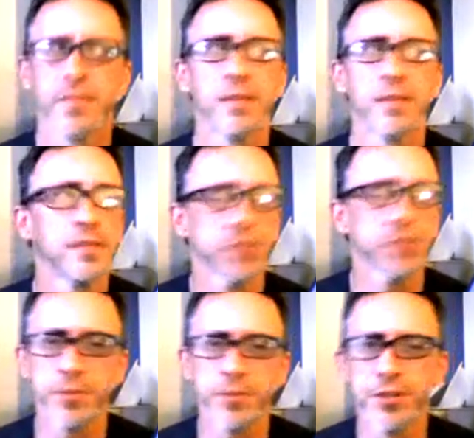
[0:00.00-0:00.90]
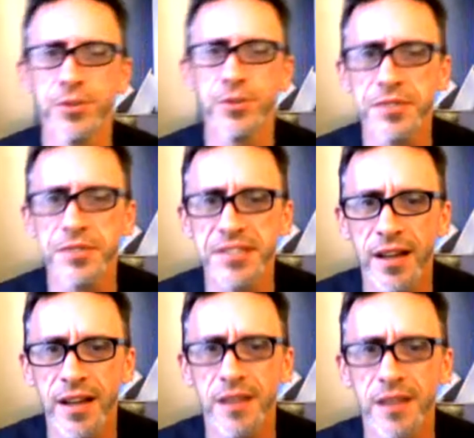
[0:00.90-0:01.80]
something to do at the
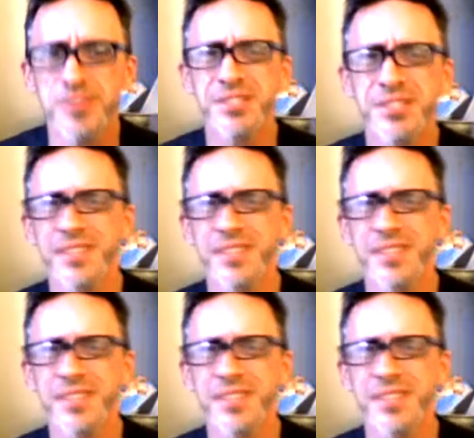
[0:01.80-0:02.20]
time. It's like,